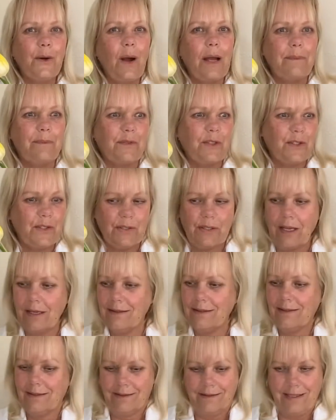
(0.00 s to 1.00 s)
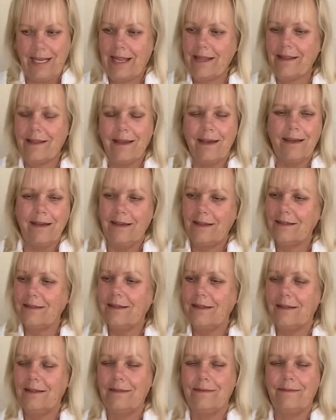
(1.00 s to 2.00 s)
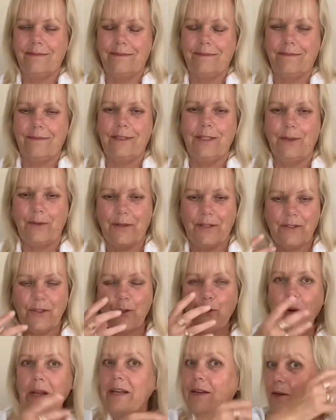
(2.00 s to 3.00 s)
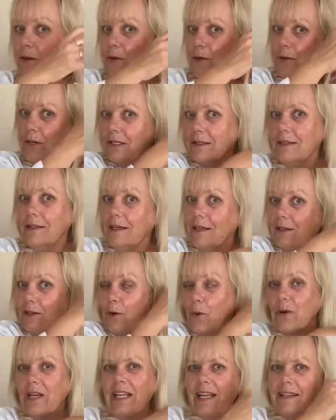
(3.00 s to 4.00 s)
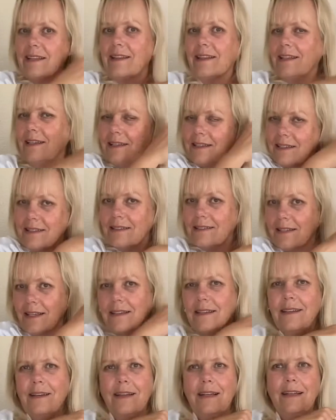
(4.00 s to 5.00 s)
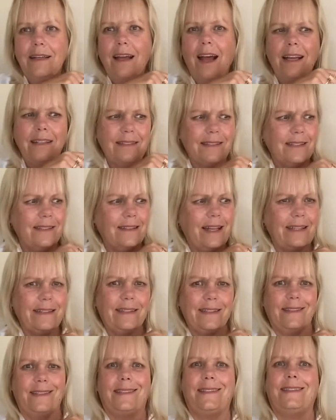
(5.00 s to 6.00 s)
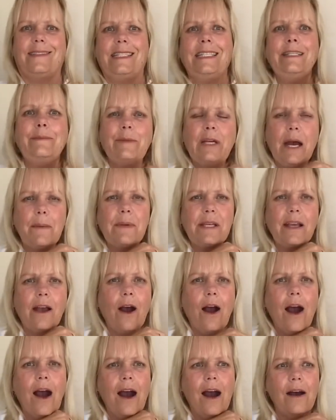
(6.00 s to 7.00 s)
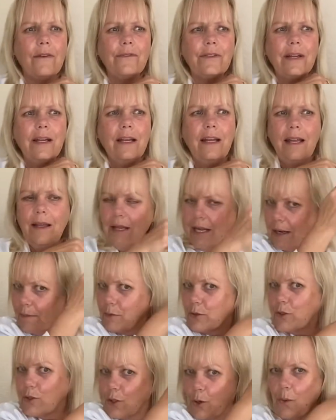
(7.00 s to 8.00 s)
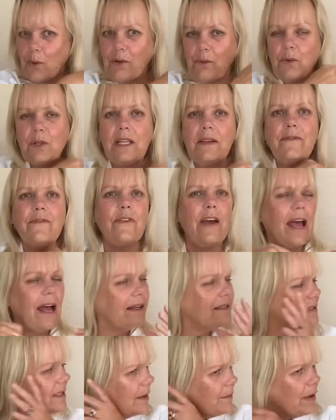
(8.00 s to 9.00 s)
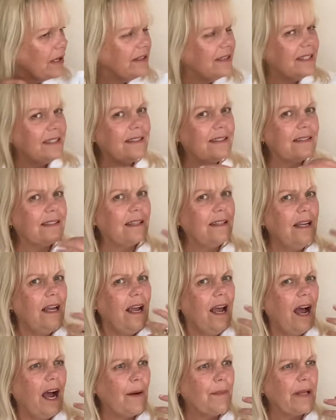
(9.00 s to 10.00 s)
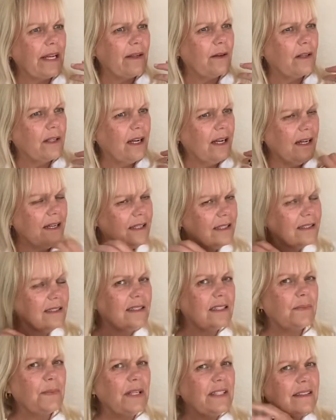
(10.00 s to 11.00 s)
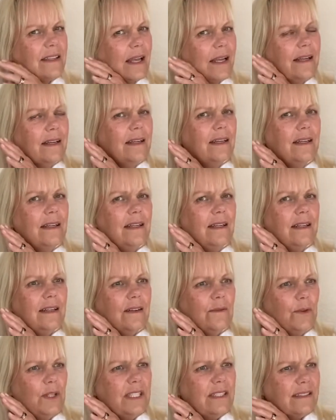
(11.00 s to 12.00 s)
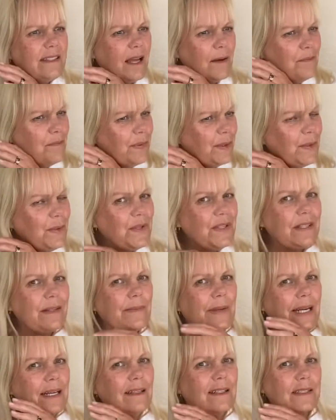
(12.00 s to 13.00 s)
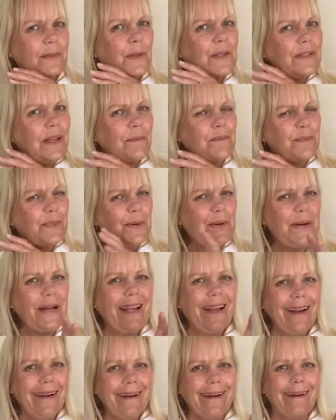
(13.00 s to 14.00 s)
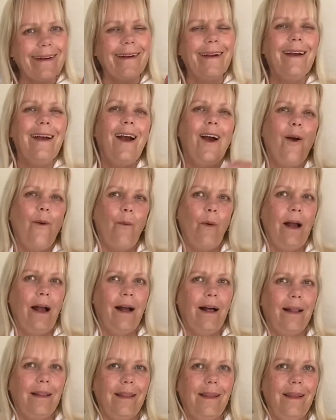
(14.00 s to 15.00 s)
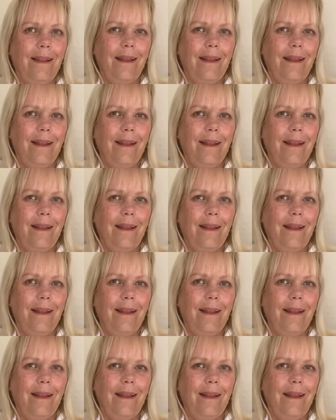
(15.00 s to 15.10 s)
just take the straightener and going like this, and I see like the steam coming off, and I'm going really fast, and I'm on this. I'm like, gosh, it smells like, what is that burnt smell? It smells like burnt hair. Well,